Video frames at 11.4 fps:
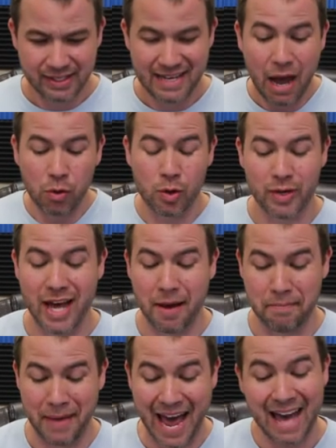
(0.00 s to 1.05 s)
Now what do we
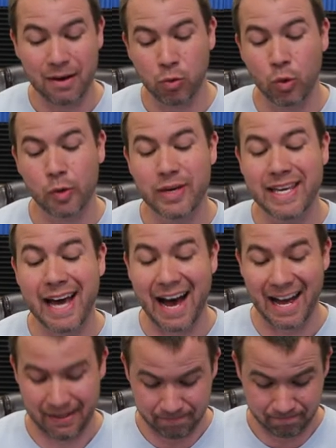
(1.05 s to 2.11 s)
got, Matt? What do we
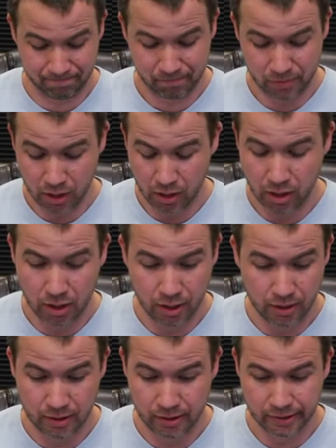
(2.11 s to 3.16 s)
got?
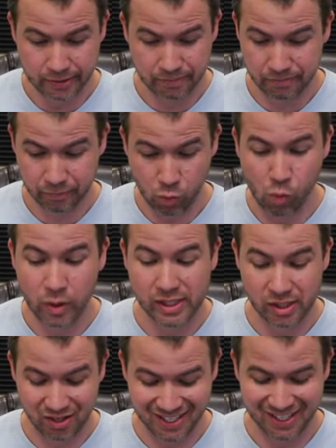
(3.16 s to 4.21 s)
Um,
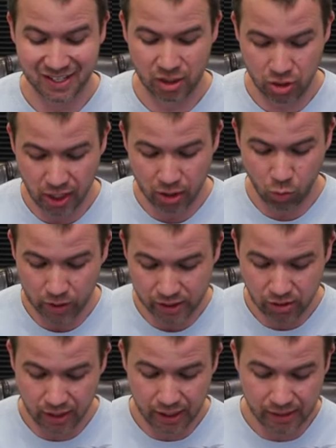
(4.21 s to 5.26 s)
wizard. You got your
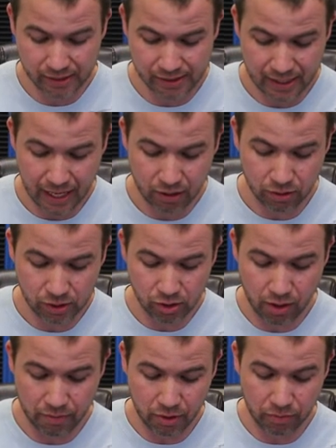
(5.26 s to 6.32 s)
wizard in cycle,
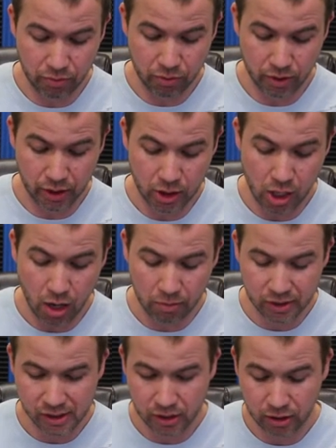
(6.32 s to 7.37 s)
so I'm going to put
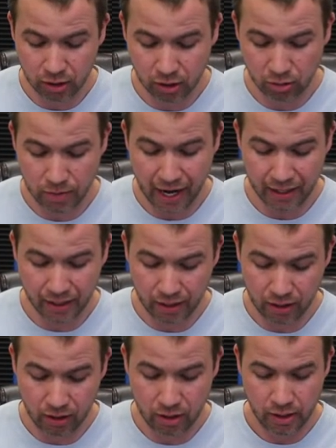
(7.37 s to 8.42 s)
goblins clear back
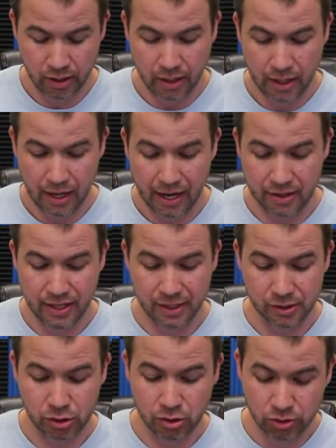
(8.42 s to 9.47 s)
here. And then
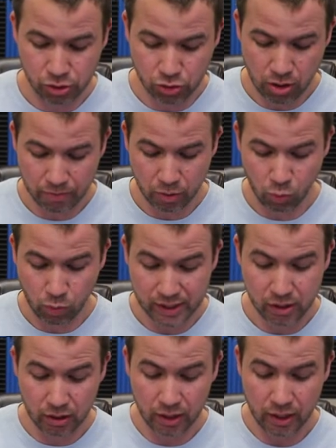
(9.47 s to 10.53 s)
as soon as you drop your
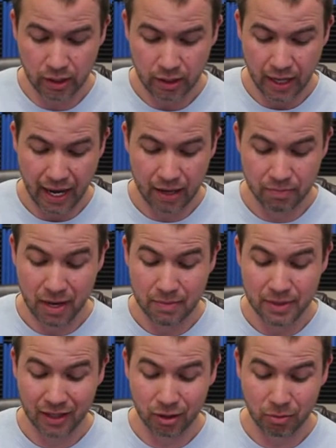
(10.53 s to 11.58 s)
wizard and
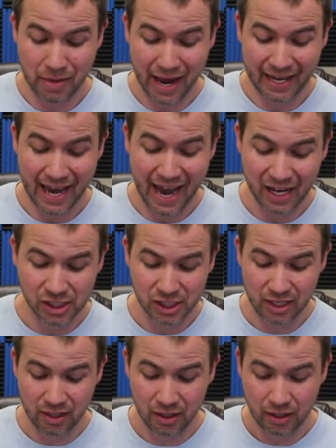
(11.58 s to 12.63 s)
maybe a little P.E.K.K.A
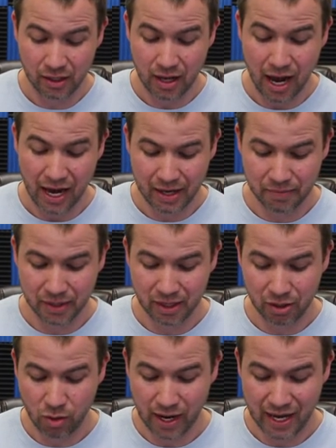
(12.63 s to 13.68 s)
action, I am going
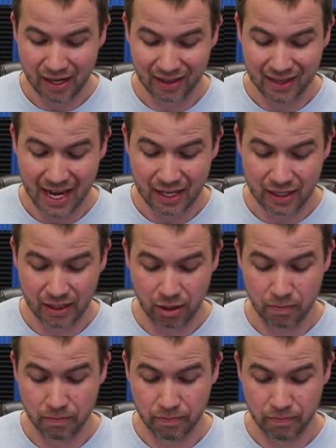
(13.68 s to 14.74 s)
to go ahead and lightning
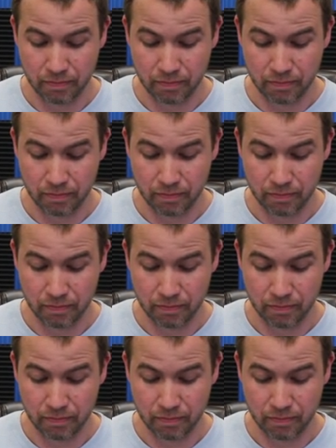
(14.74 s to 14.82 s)
your